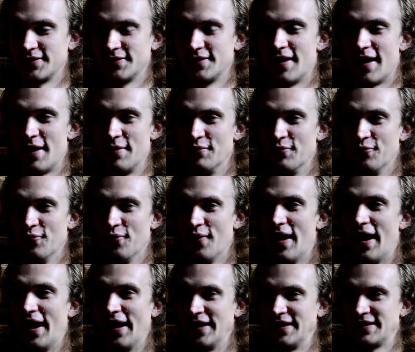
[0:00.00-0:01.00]
you know, I'm
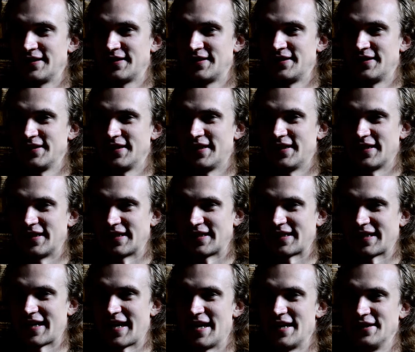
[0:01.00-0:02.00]
white and
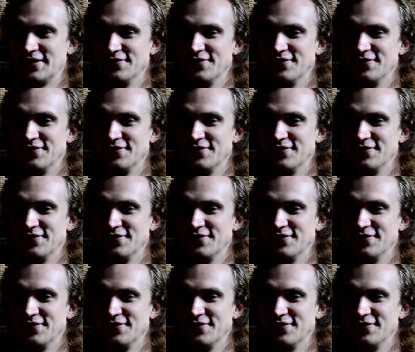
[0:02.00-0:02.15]
it kind